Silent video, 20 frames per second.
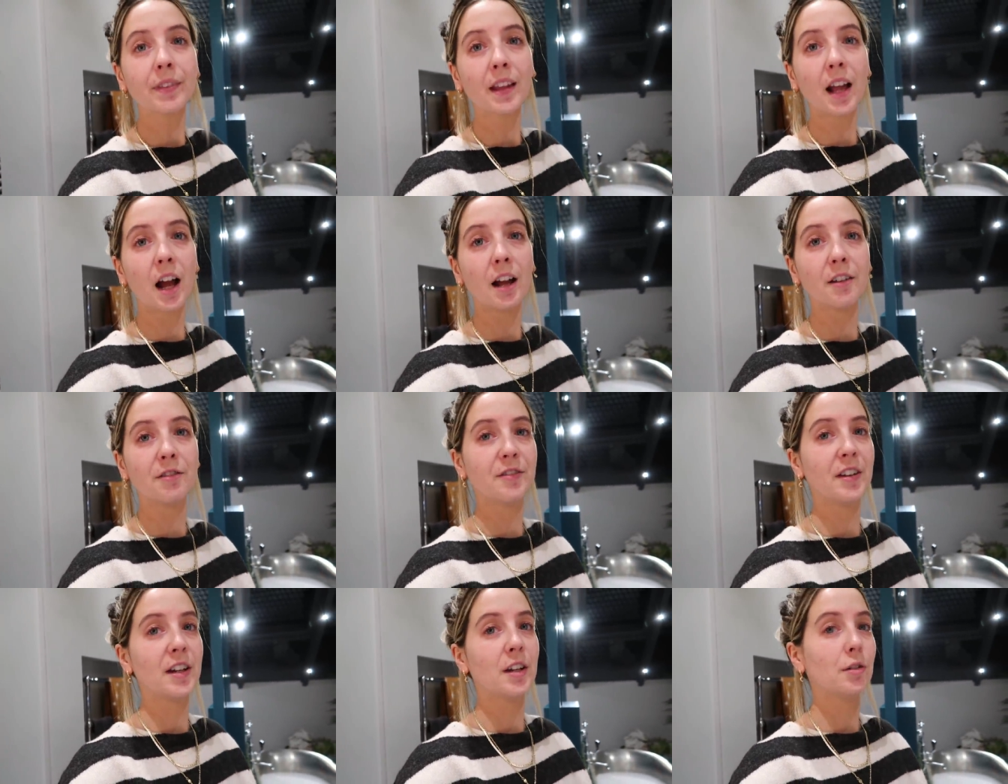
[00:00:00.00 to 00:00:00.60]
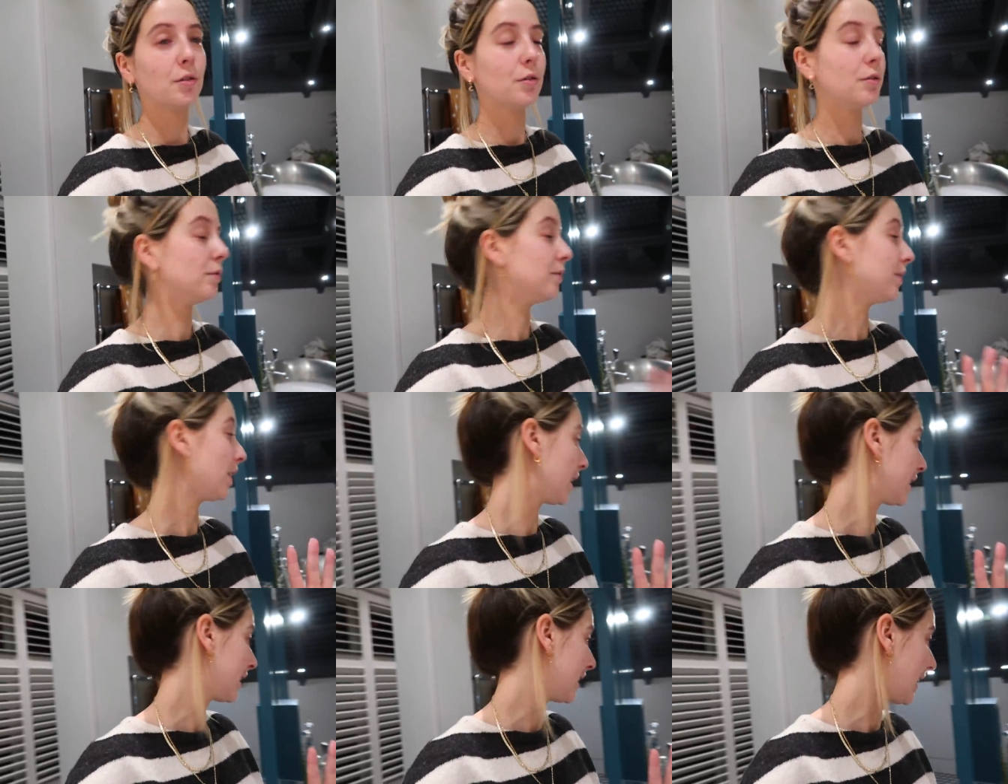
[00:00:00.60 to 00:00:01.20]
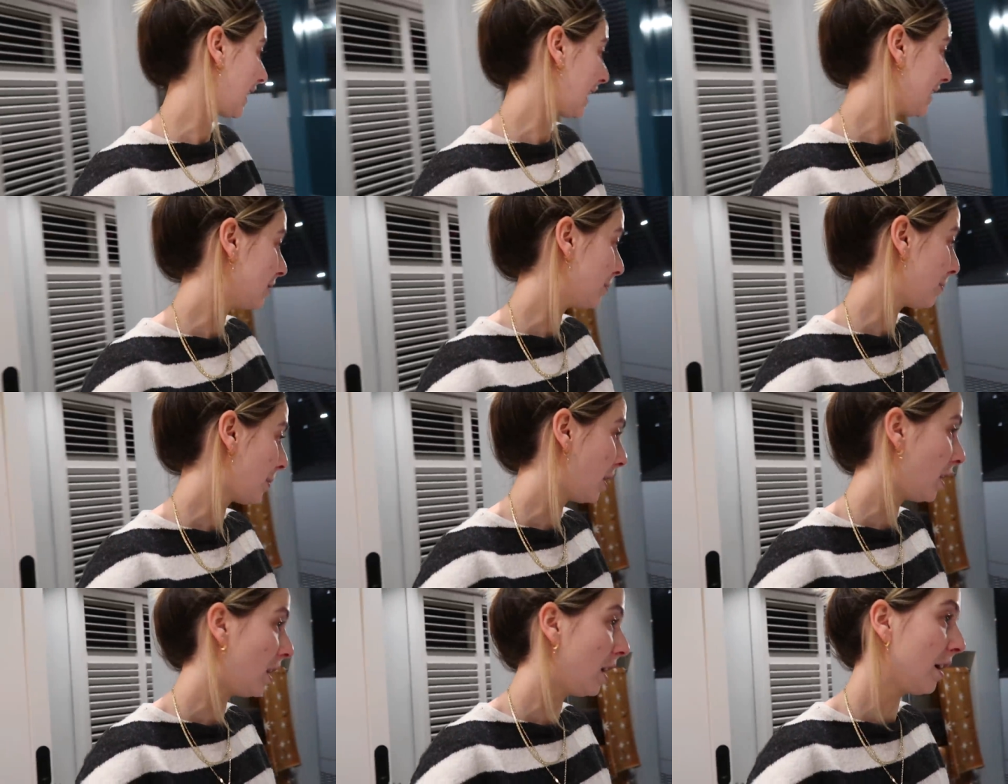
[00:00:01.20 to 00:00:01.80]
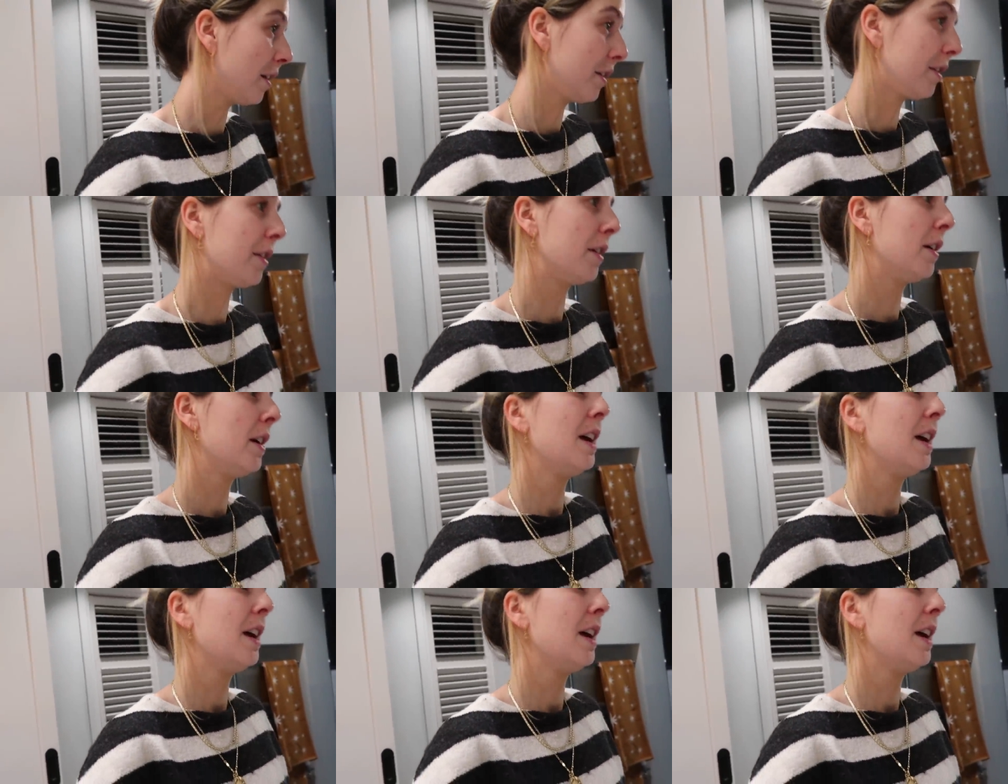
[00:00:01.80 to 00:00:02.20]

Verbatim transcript: I feel that I can get in the bath.